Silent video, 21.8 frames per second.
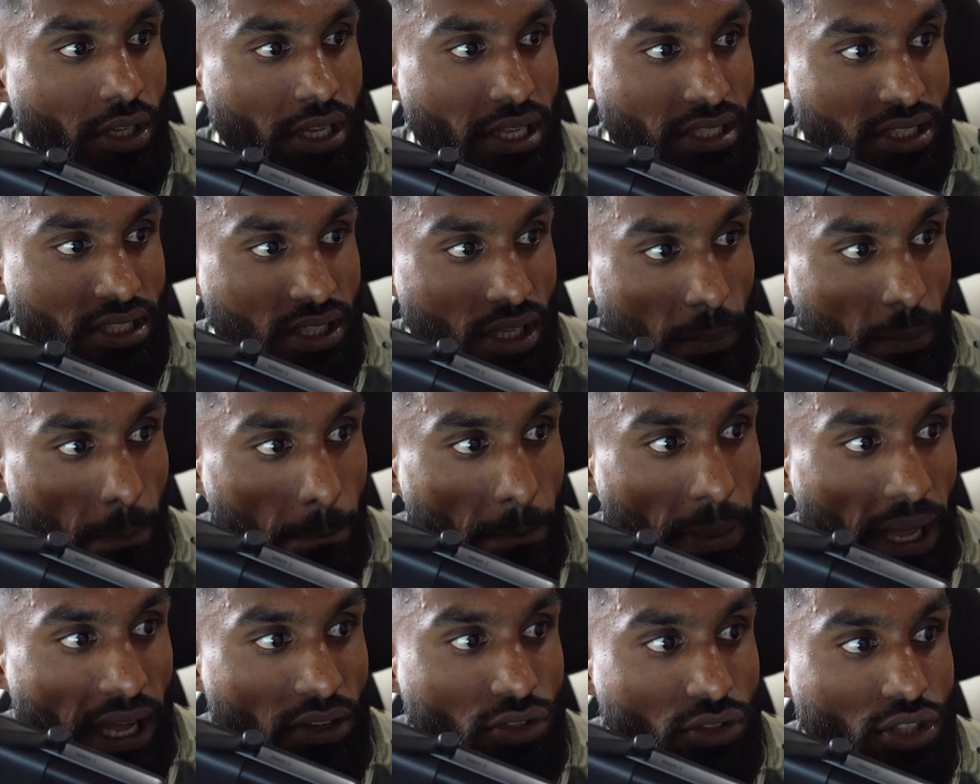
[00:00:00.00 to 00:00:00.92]
is to
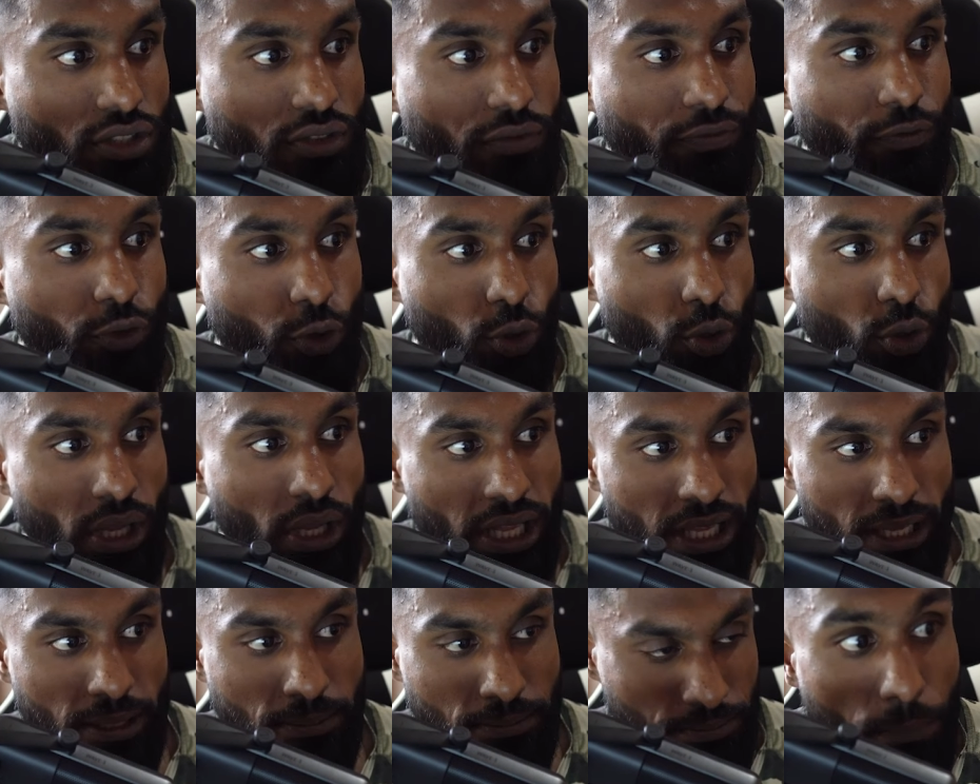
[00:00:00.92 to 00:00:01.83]
bounce through
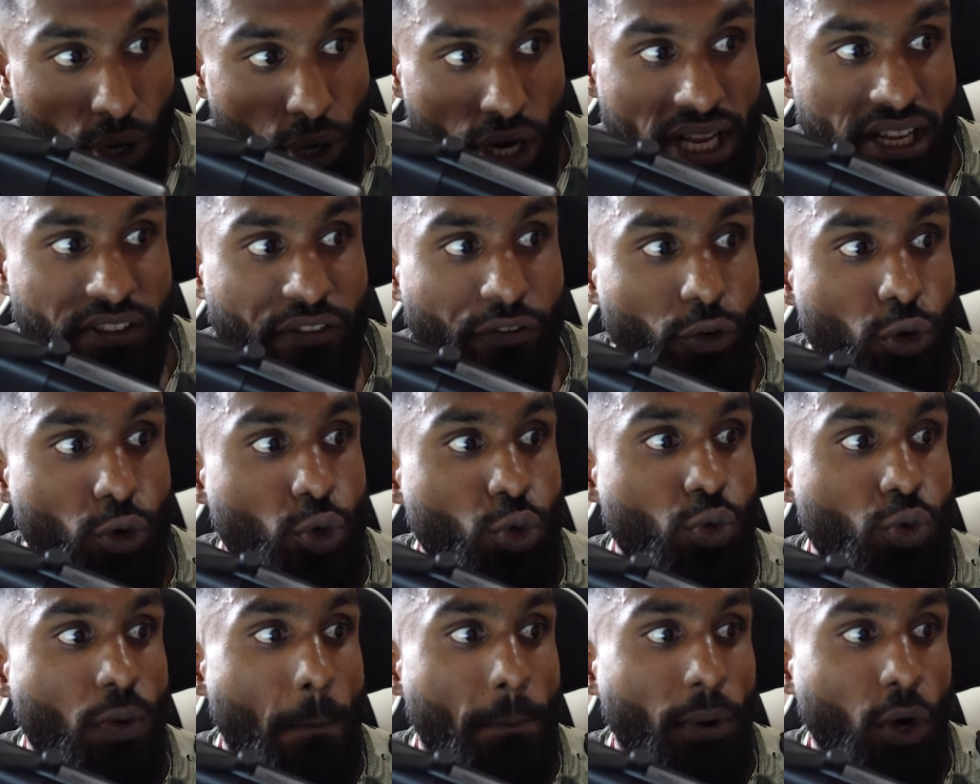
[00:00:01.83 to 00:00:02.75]
here, break
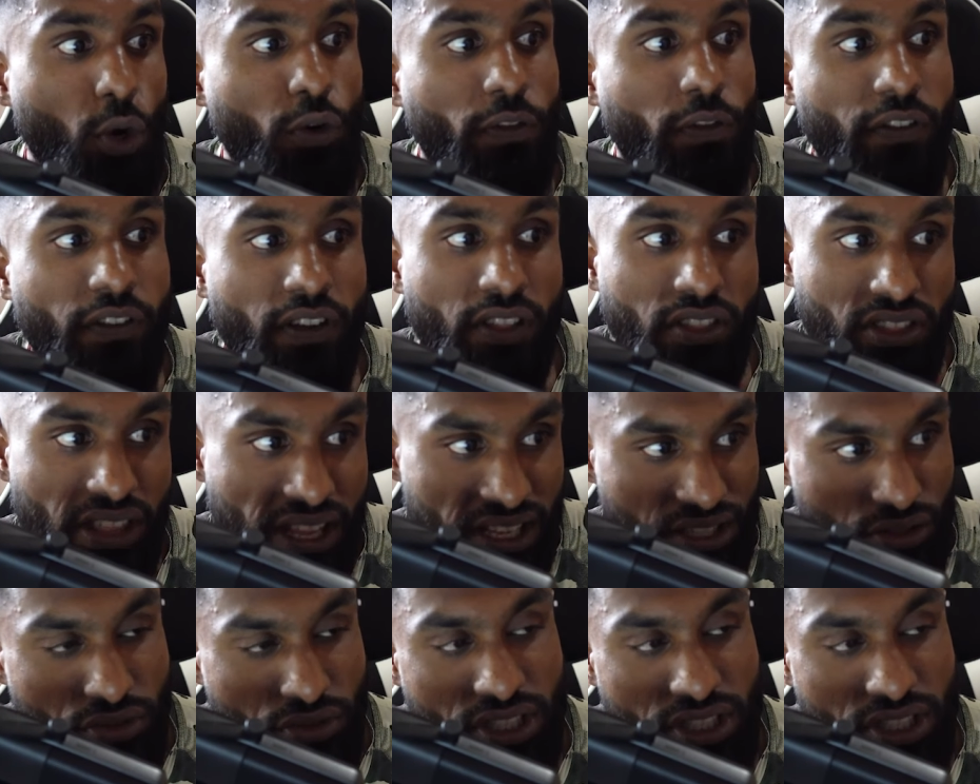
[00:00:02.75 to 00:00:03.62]
through both this